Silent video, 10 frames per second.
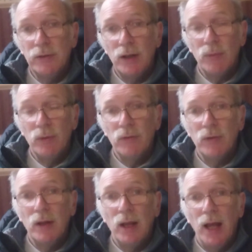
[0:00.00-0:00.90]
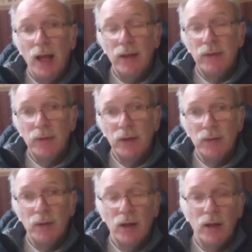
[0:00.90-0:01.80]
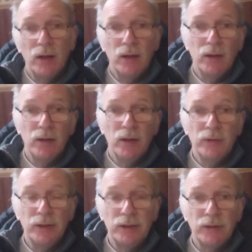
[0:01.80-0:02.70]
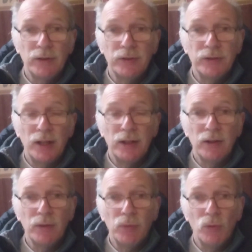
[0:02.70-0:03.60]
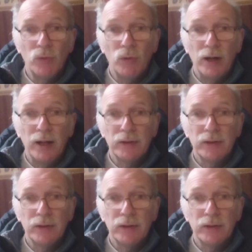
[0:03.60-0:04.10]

dealt with, and the detailed understanding of the Poor Law